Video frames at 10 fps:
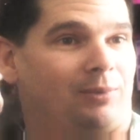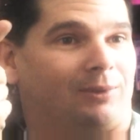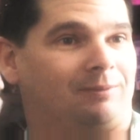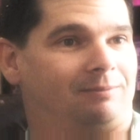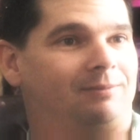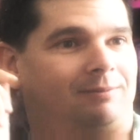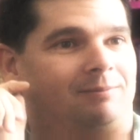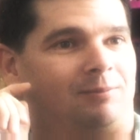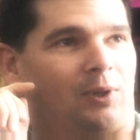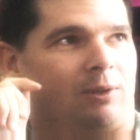will,
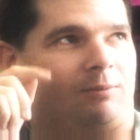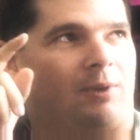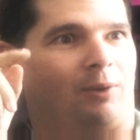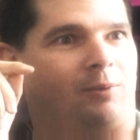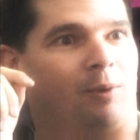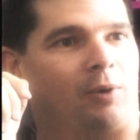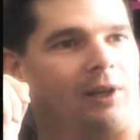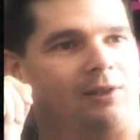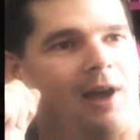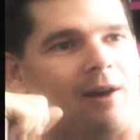they'll bring
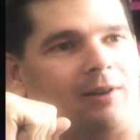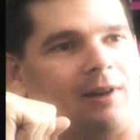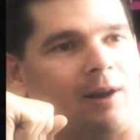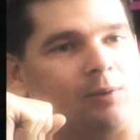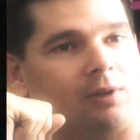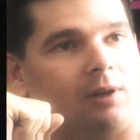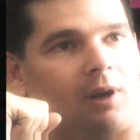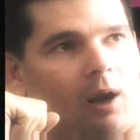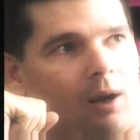it down. And I was like,